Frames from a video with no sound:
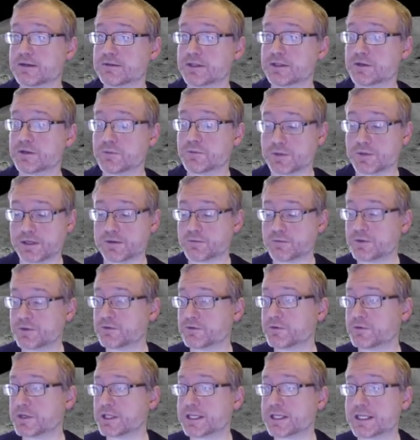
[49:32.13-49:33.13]
we
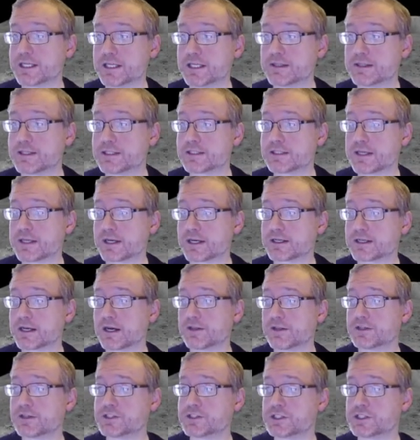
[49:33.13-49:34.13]
really need this
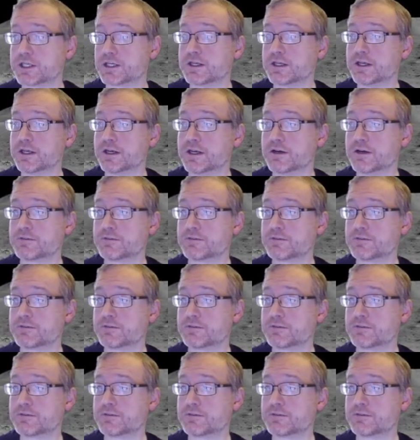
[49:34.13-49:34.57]
technology